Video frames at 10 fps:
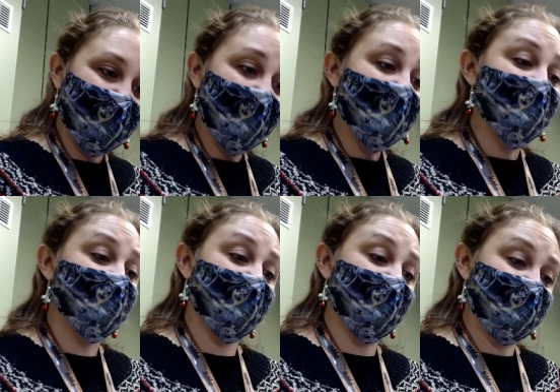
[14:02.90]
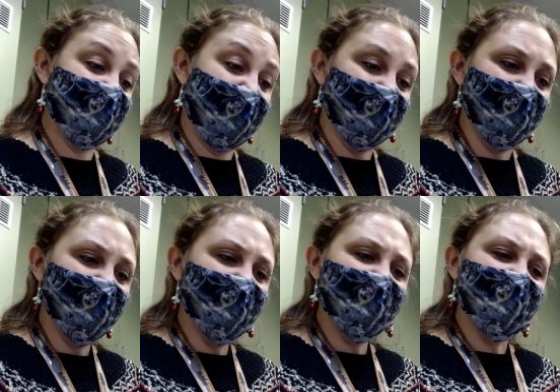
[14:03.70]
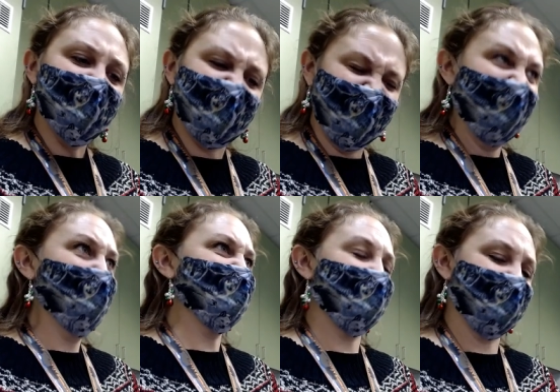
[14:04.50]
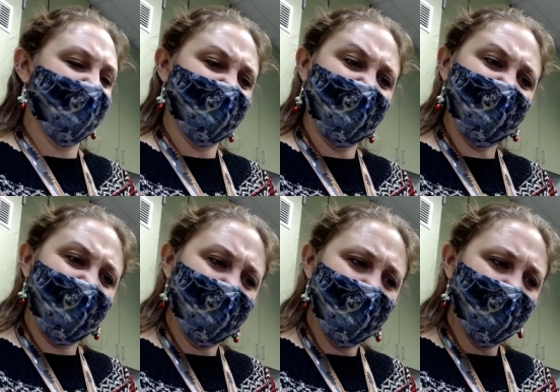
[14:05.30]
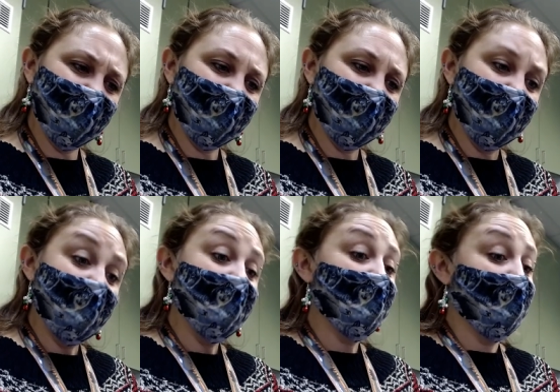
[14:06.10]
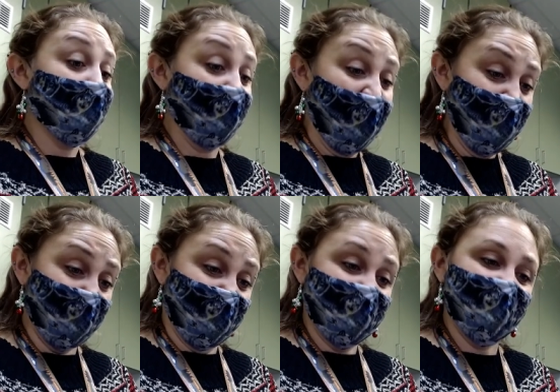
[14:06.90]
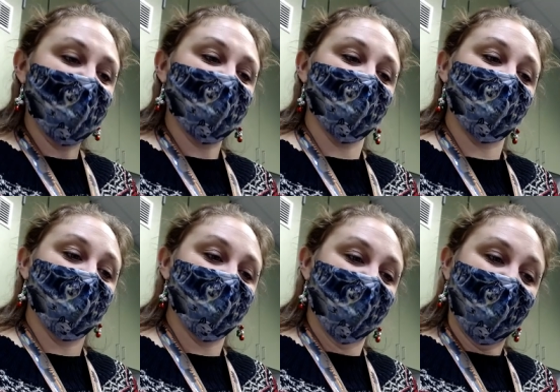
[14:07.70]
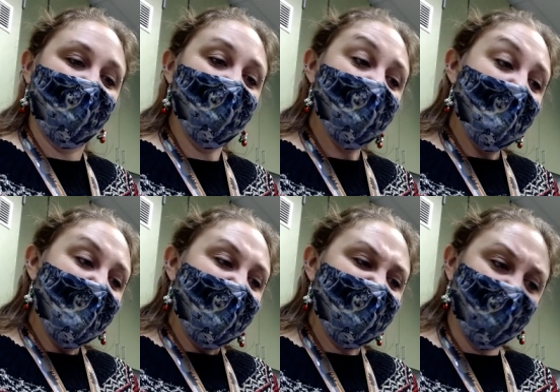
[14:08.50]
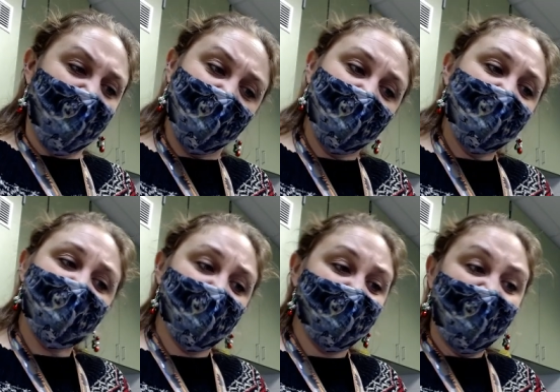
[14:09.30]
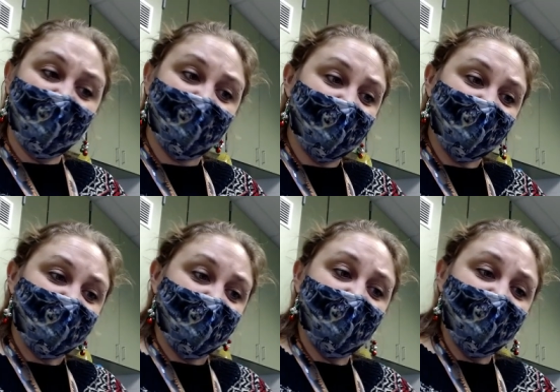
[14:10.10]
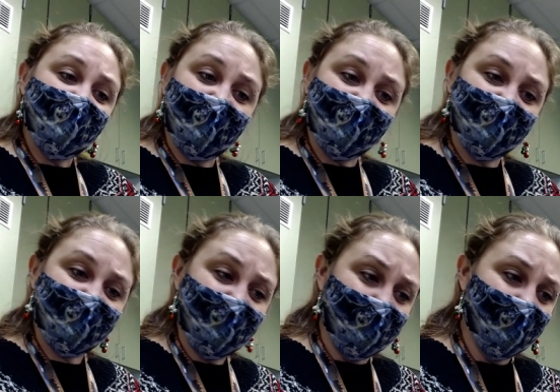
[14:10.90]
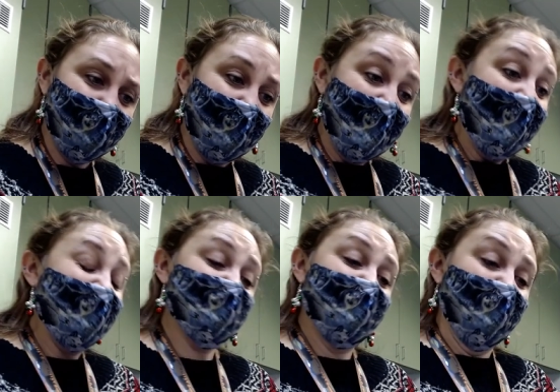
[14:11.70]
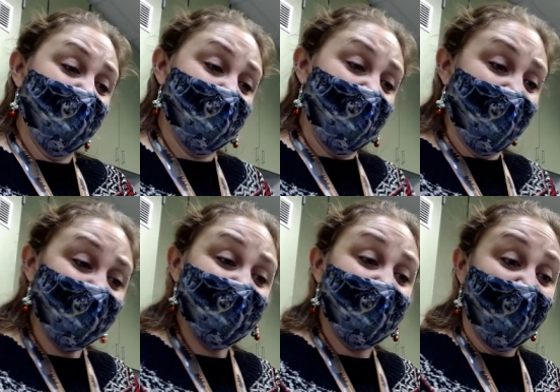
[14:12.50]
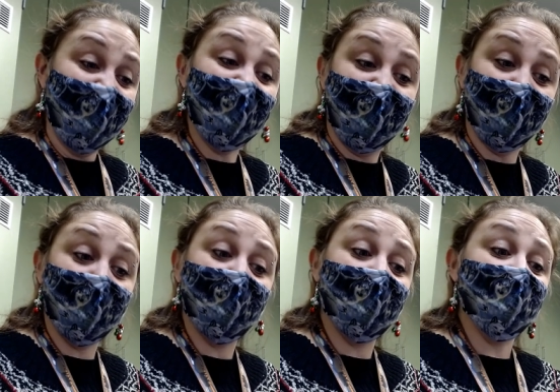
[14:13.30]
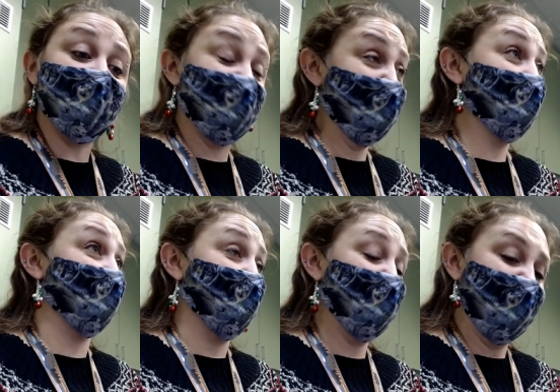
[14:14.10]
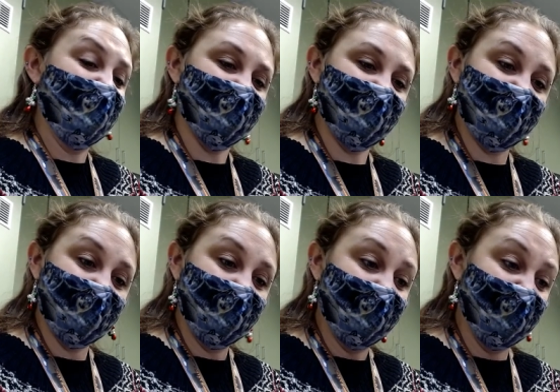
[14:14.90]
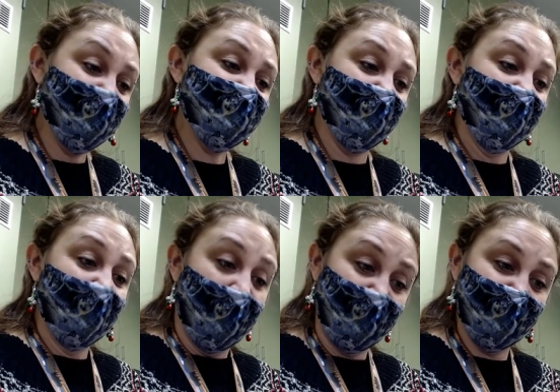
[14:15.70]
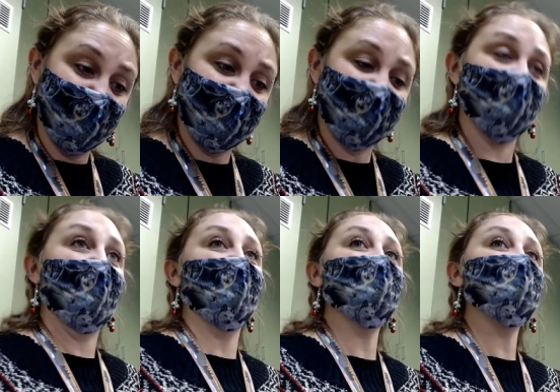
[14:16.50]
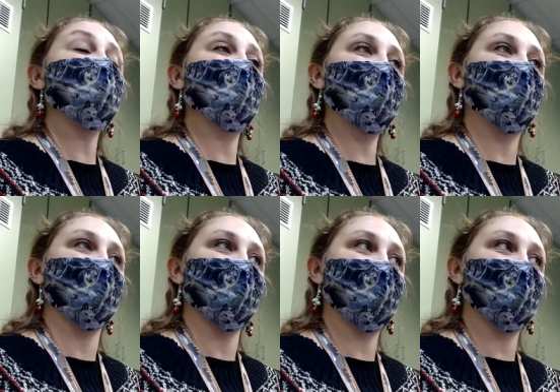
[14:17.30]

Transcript: George said, "See how he's studying them?" "Probably," said Dr. Schultz wryly. "He's wondering if they're ready for their steroid injections too. As a matter of fact, I think G group is. They're doing almost as well as A group."